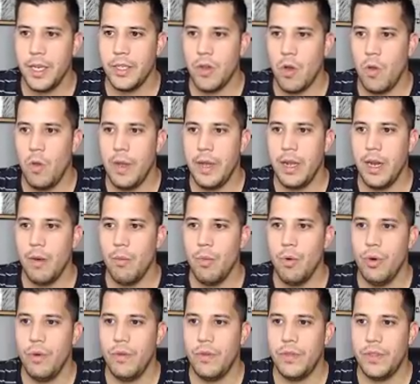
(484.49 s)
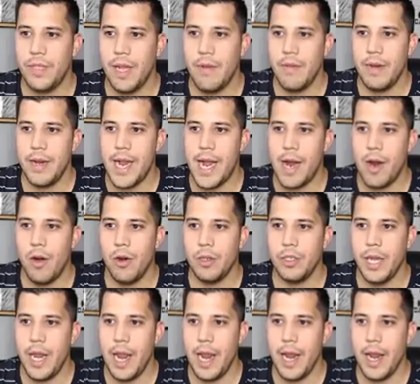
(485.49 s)
It's only going to move
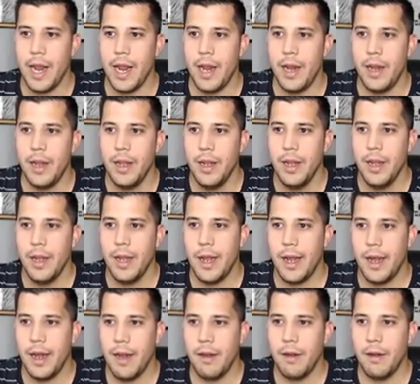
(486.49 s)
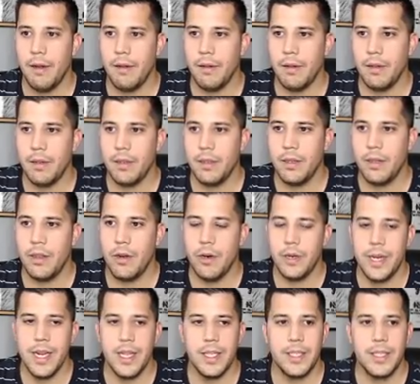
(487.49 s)

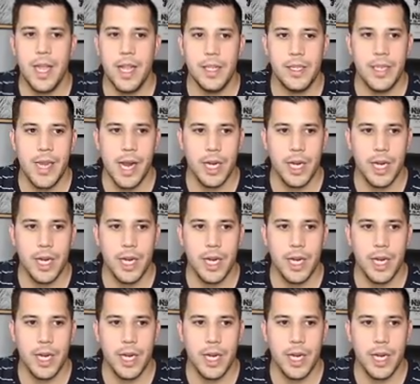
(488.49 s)
$7.13